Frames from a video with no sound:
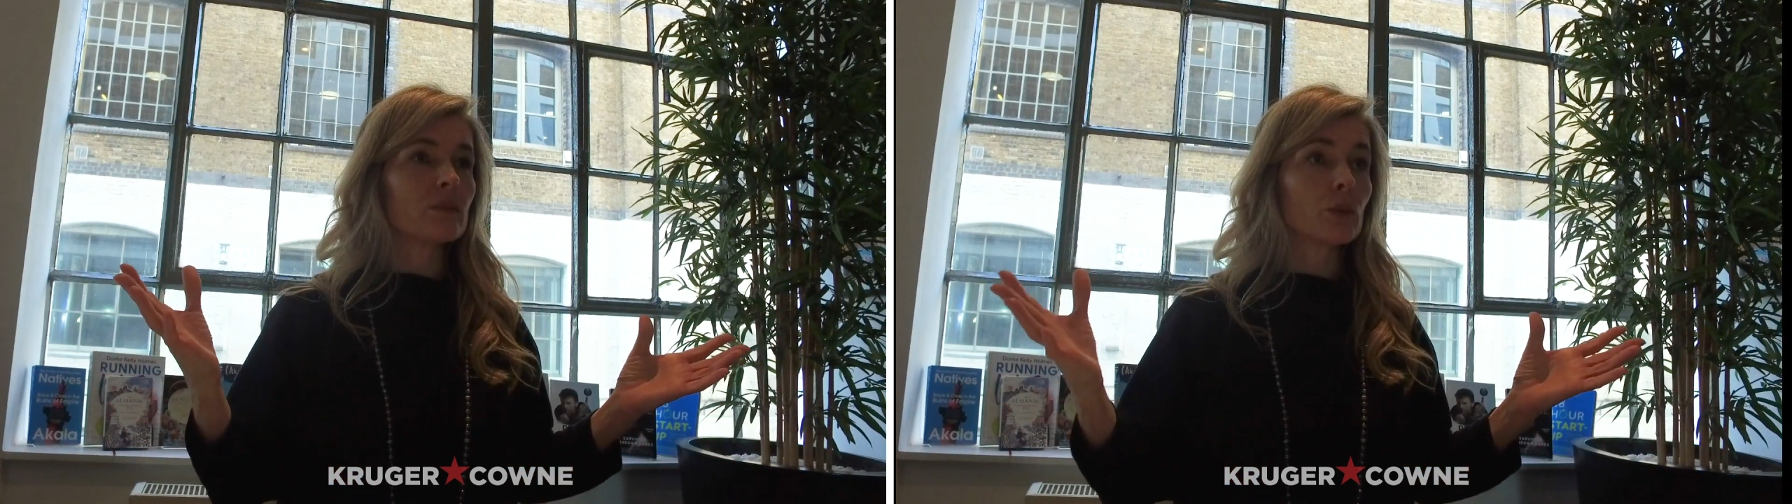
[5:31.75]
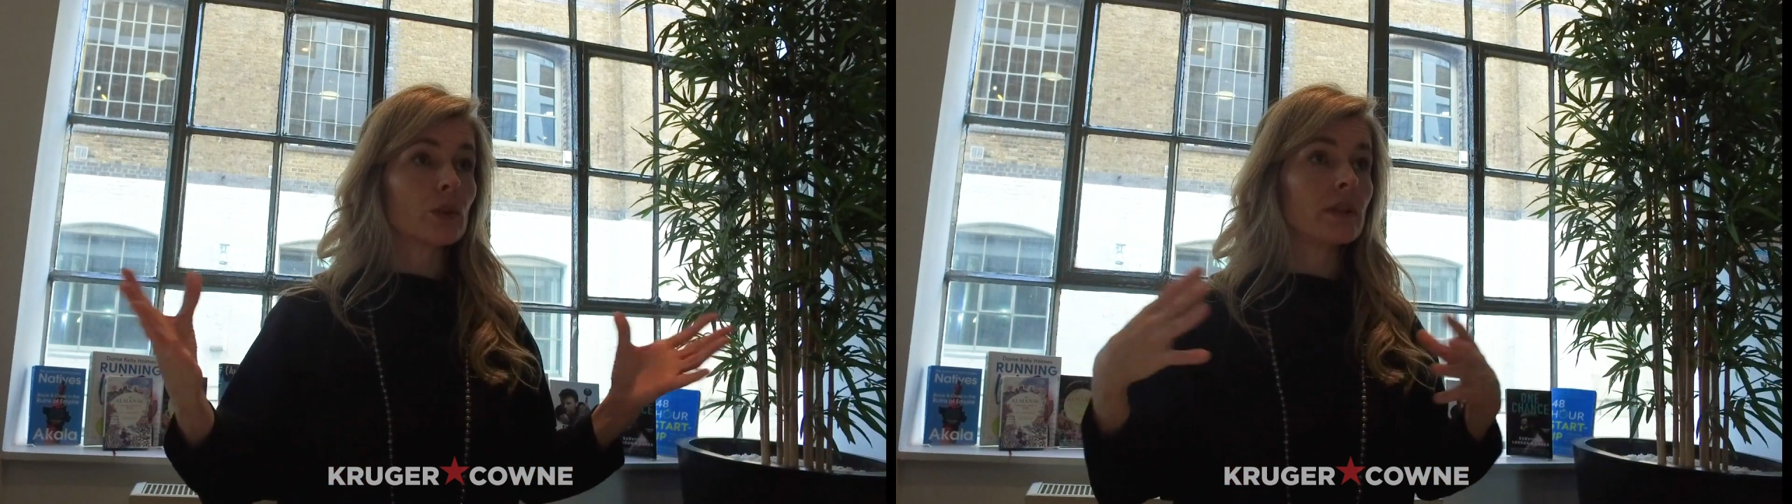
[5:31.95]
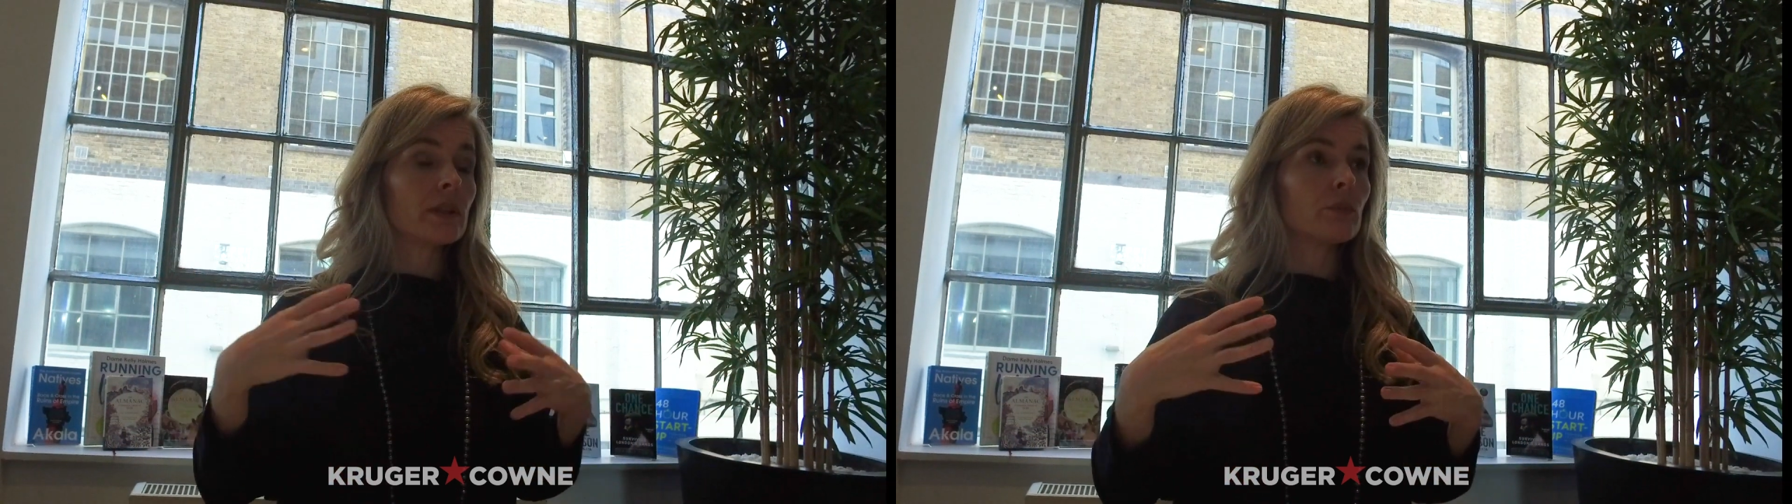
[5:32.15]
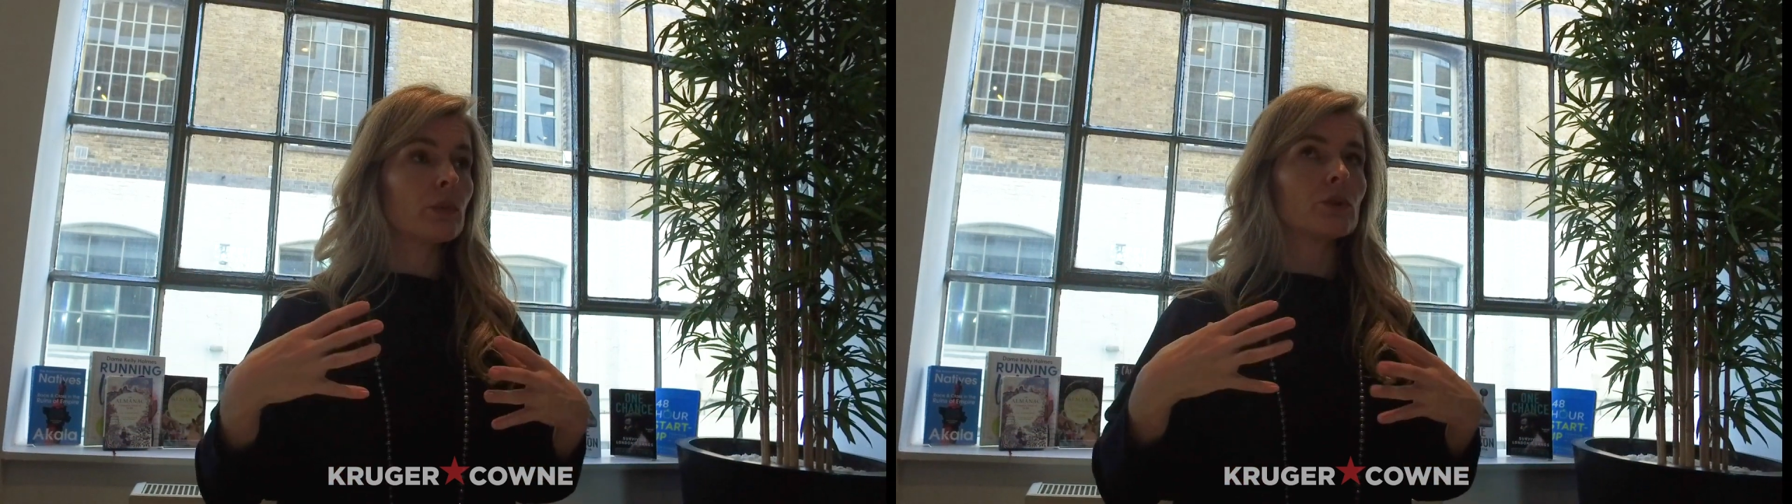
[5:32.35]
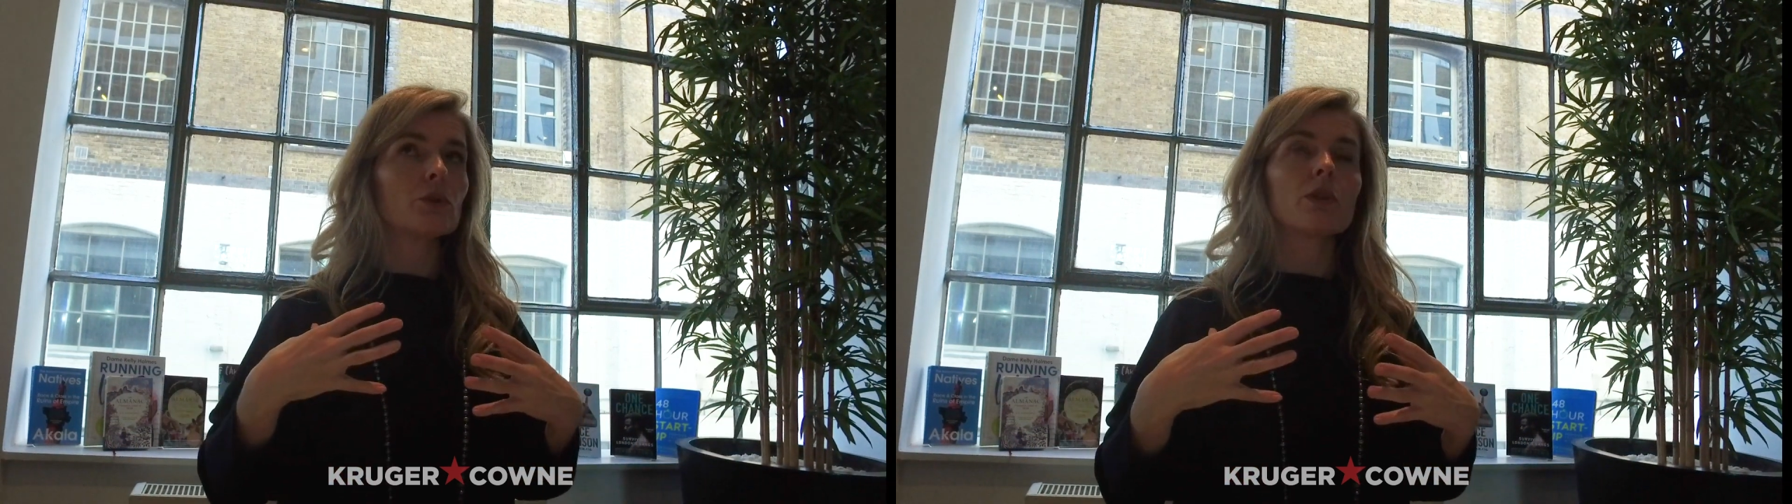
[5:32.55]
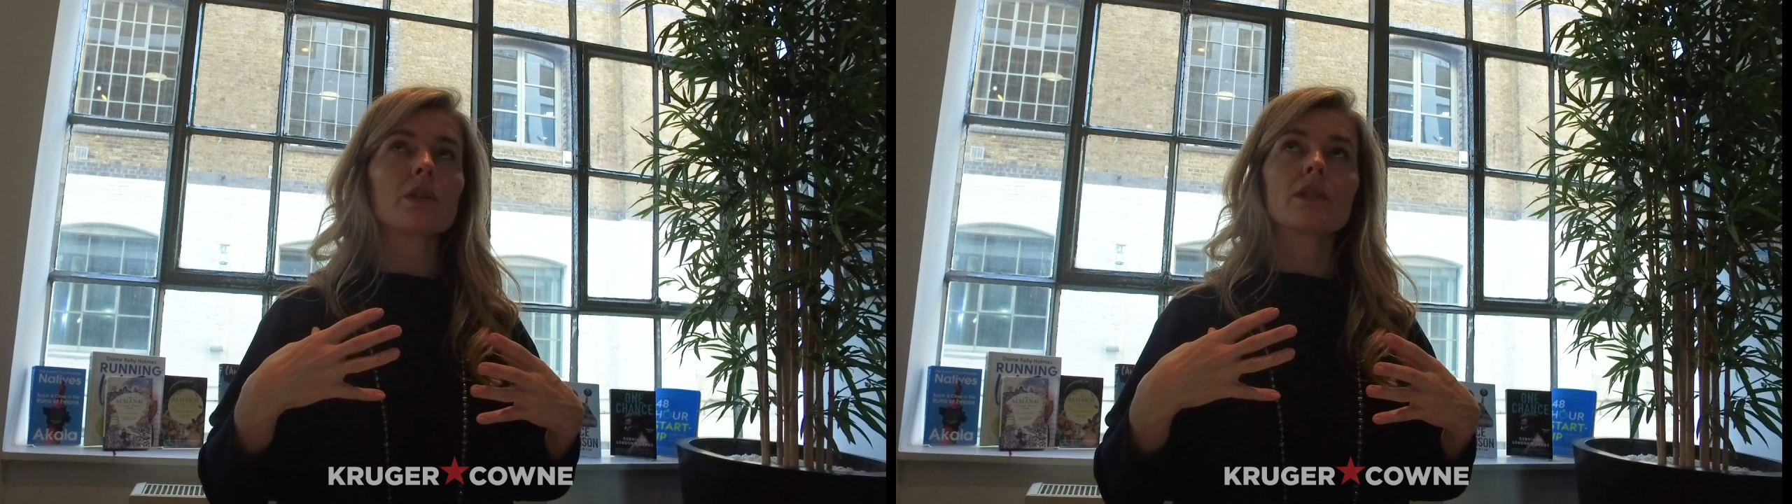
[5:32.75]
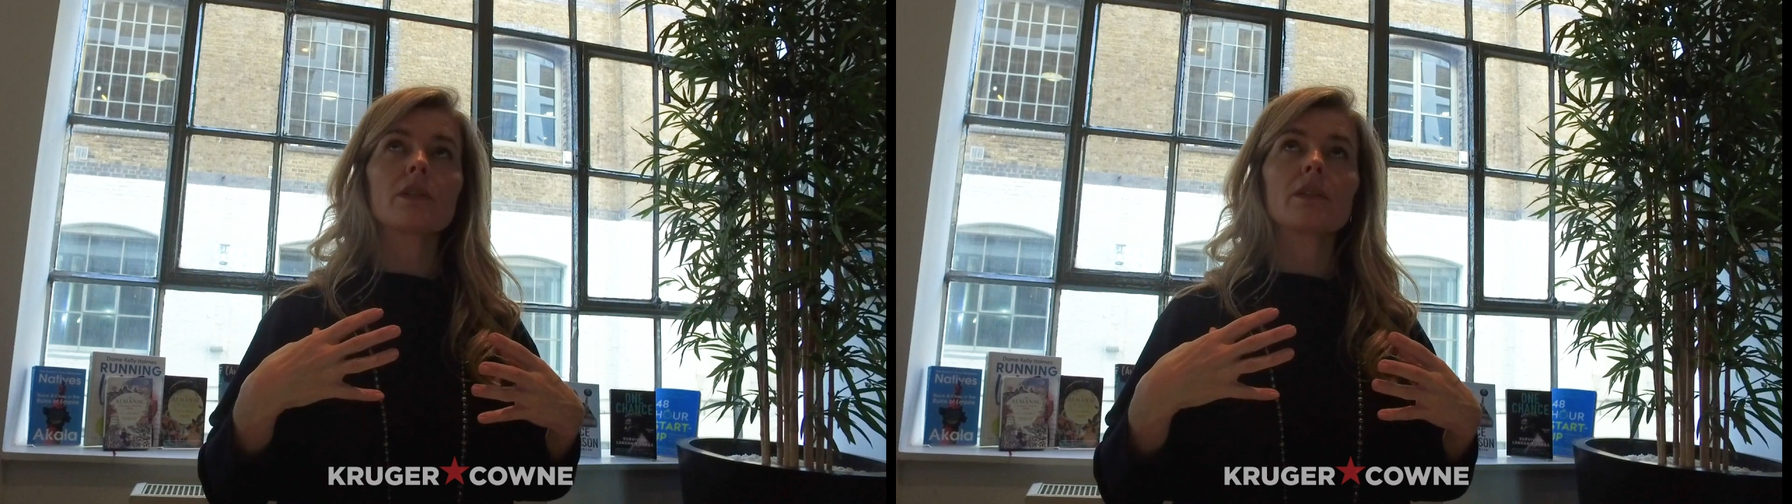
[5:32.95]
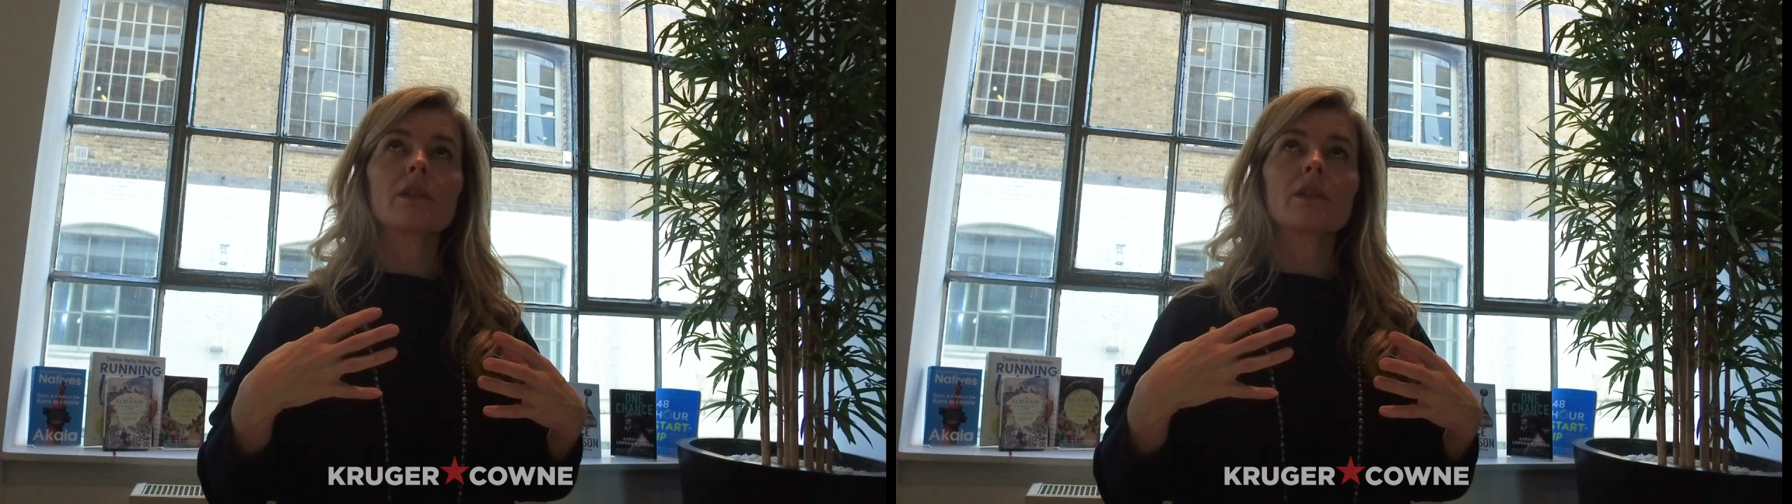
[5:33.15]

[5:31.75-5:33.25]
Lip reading: will not